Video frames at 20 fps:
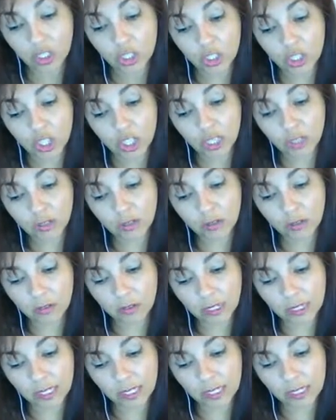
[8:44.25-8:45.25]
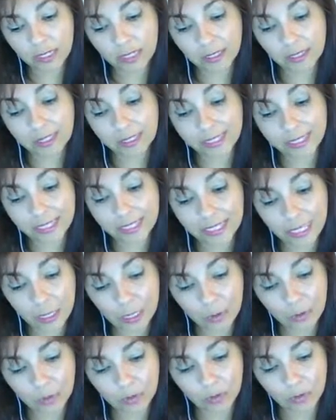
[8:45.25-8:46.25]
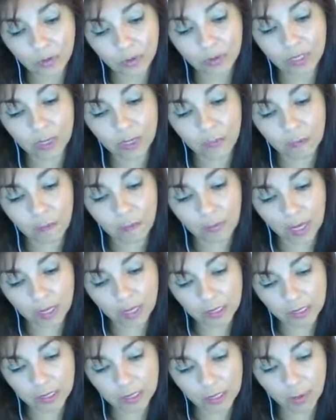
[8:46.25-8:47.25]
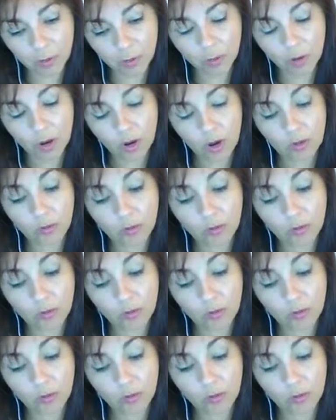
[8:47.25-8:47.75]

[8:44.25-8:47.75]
generally stem from the mental